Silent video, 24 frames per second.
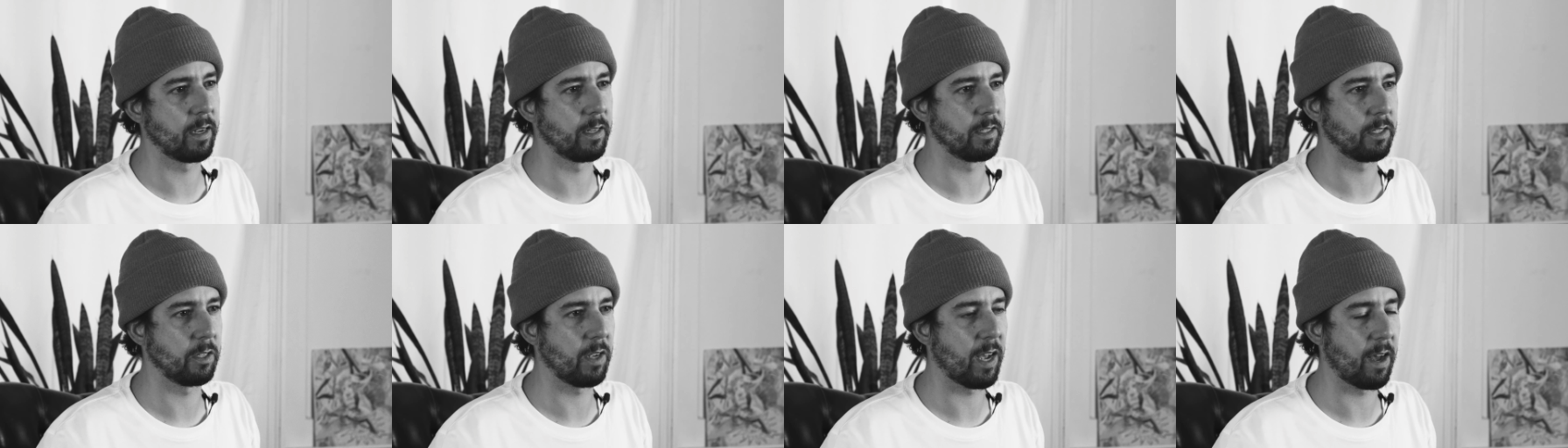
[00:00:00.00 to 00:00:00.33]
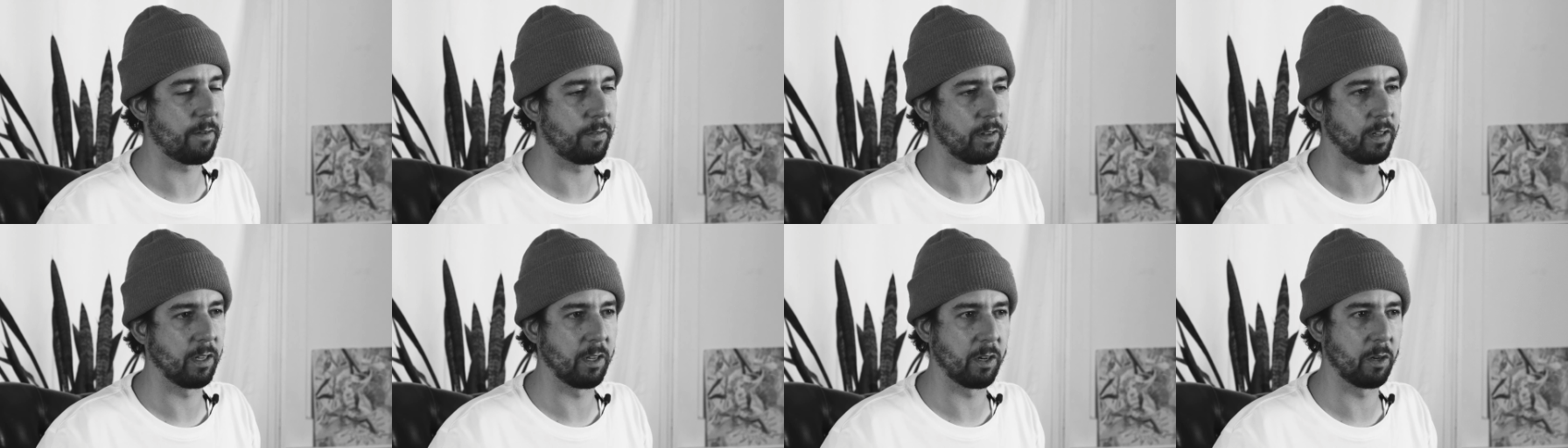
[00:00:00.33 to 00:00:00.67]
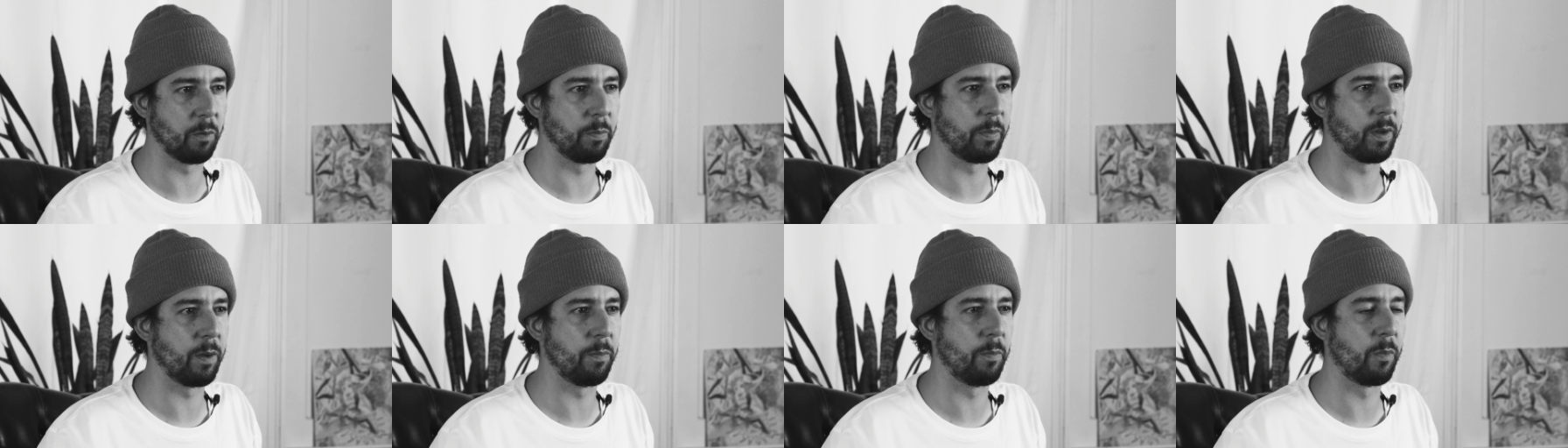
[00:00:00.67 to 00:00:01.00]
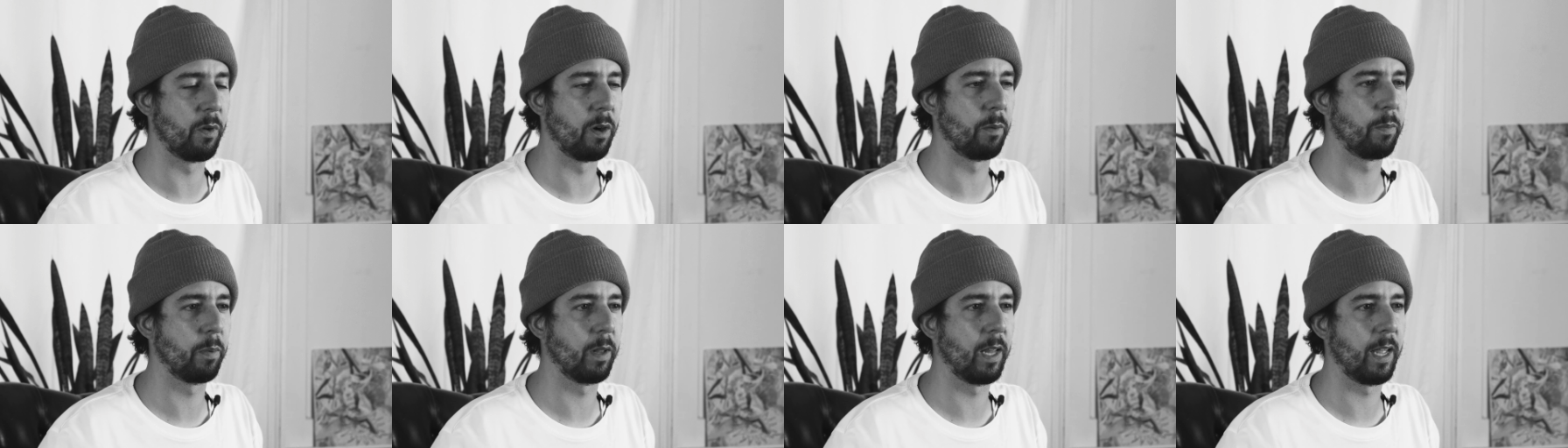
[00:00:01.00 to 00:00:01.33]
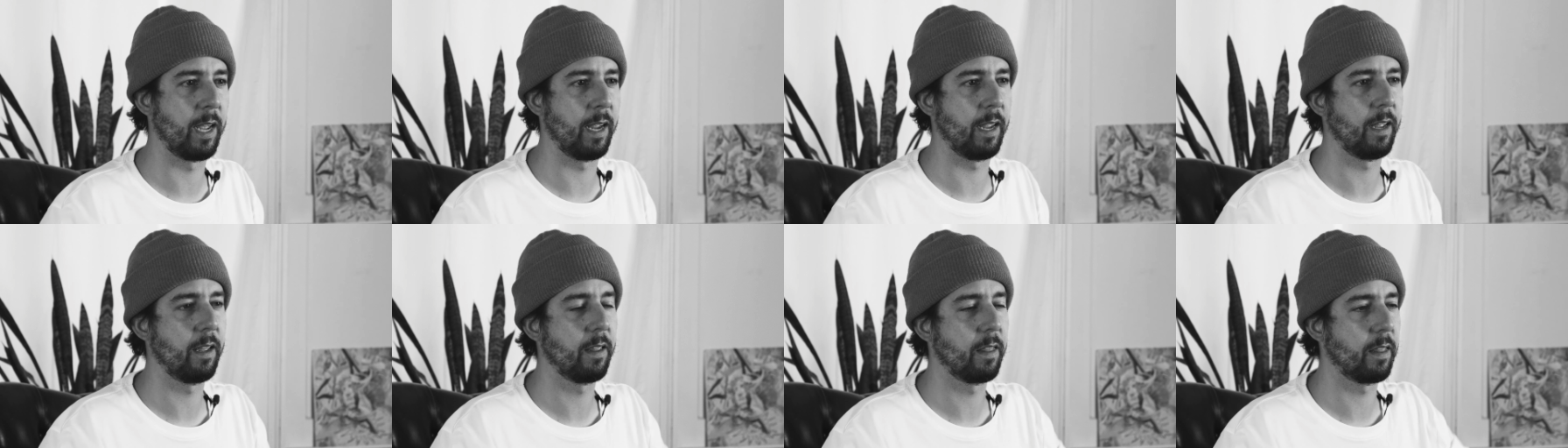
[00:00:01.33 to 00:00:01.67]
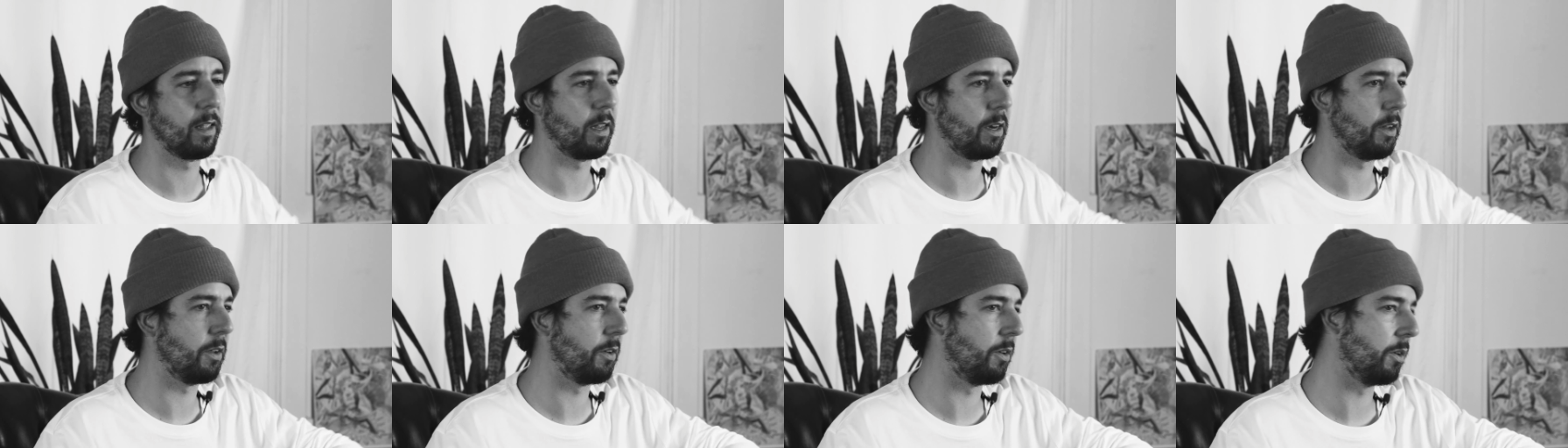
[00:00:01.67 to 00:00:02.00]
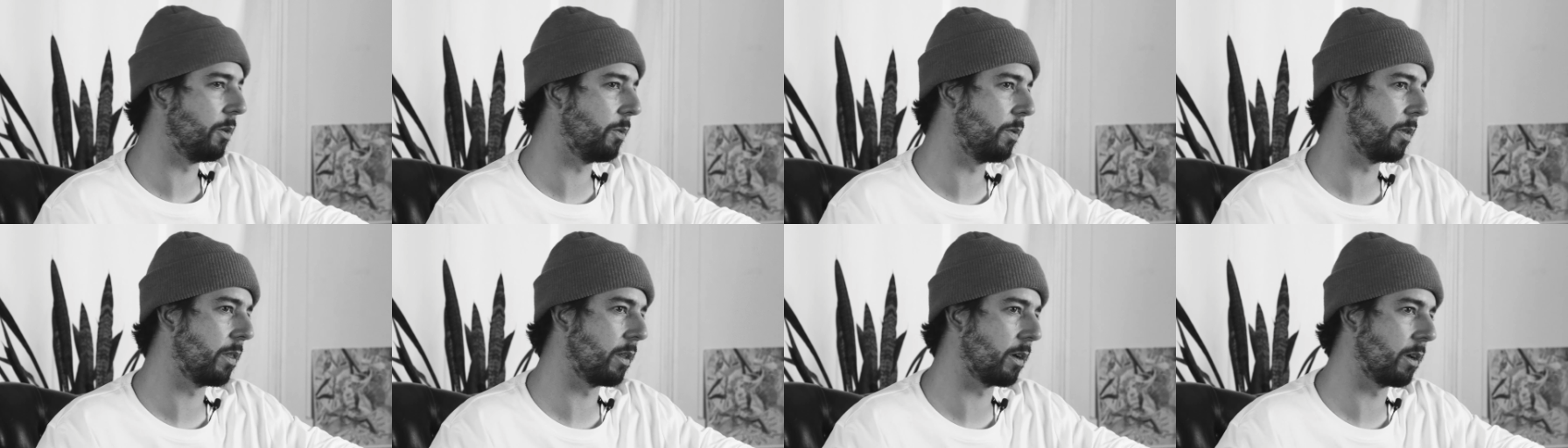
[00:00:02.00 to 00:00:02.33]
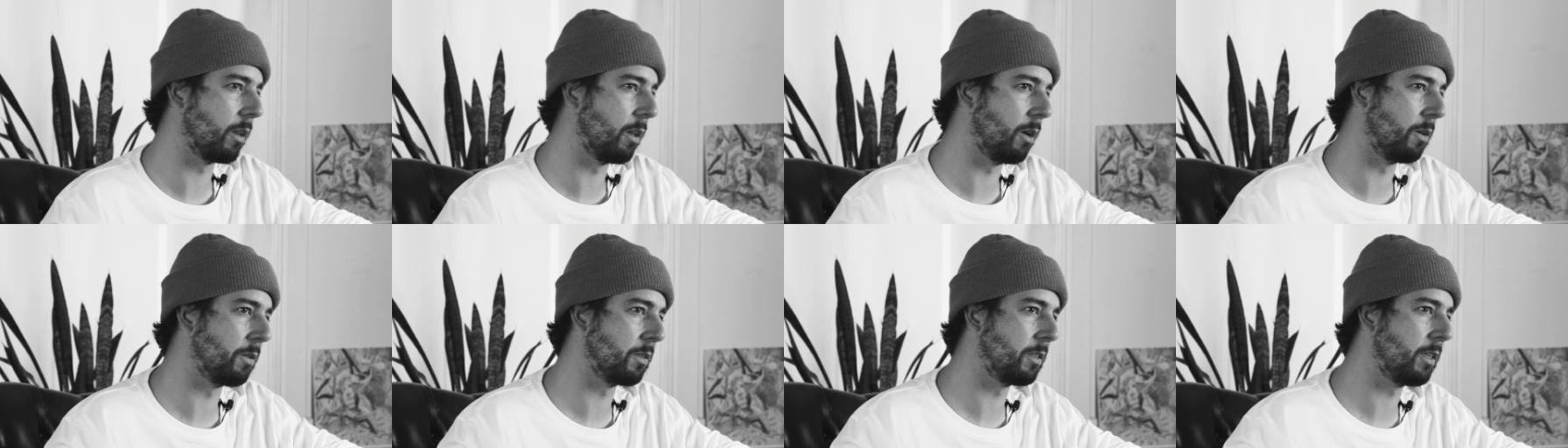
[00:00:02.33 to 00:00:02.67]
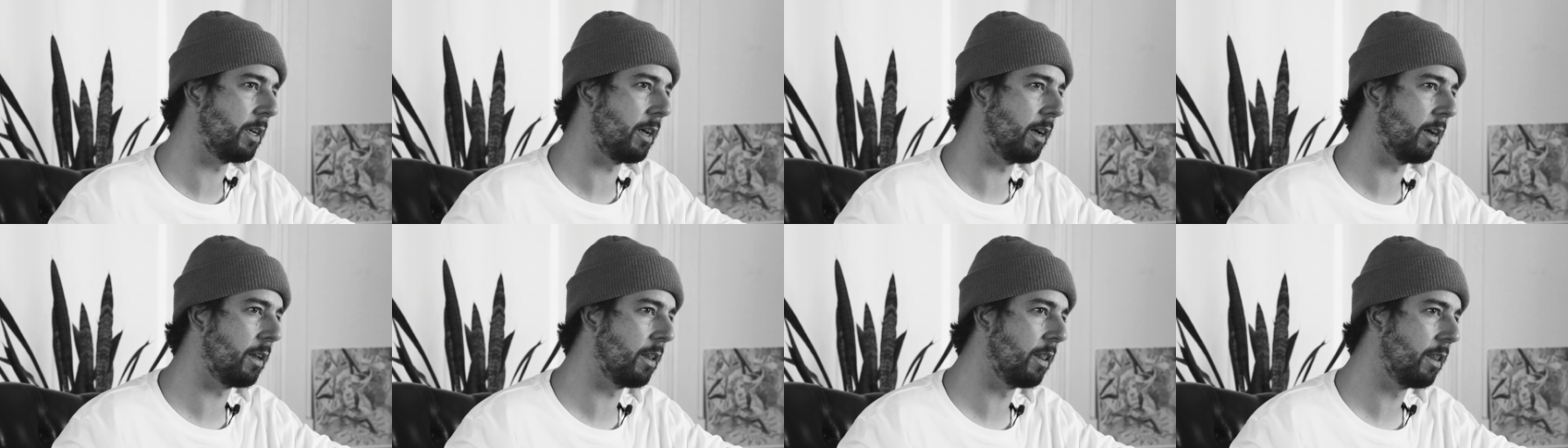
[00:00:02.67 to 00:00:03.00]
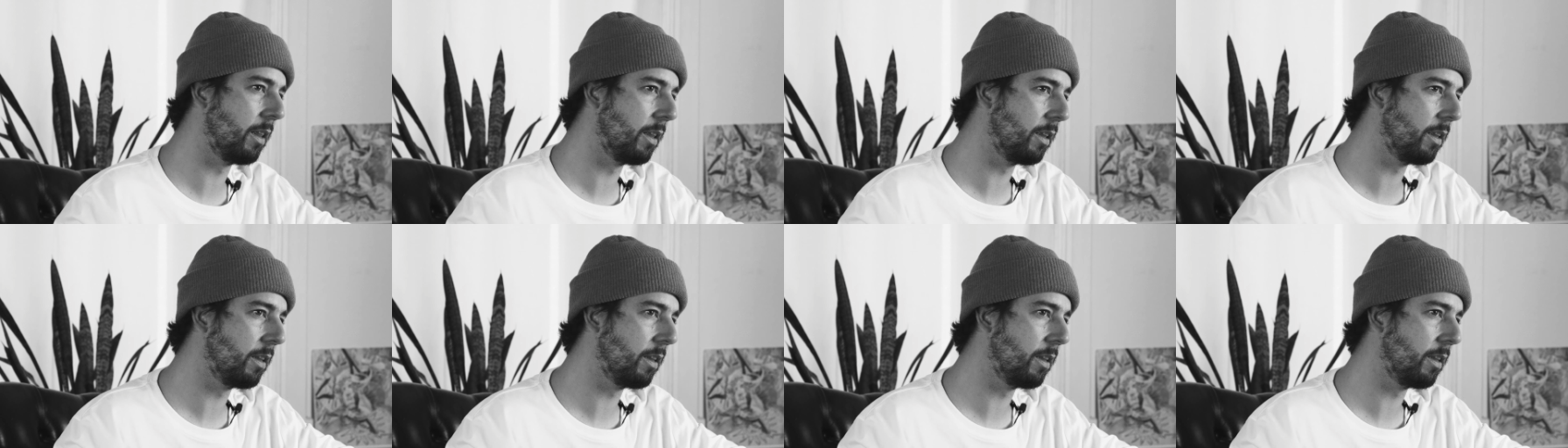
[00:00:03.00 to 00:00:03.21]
because you have a little bit more play than you do with the closed tail.